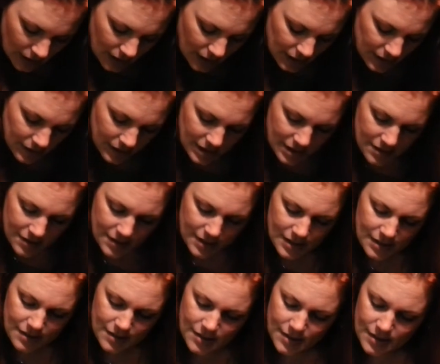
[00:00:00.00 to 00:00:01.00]
And this
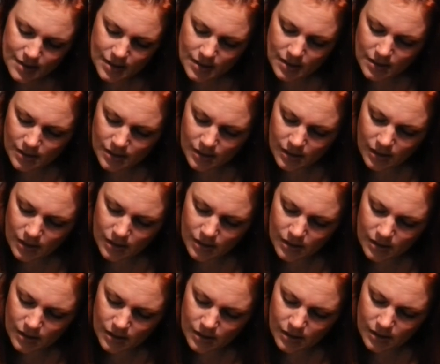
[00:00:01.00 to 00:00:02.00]
is,
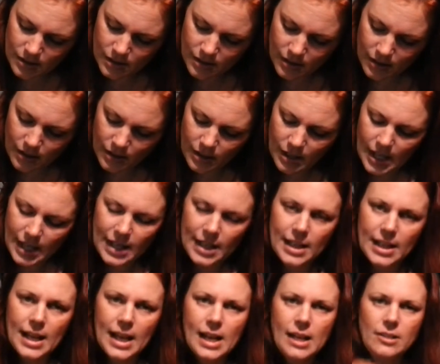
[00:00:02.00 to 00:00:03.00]
I
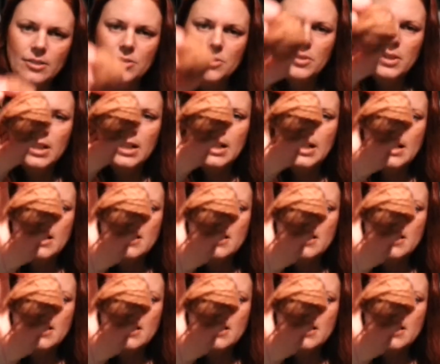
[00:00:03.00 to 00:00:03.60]
can't really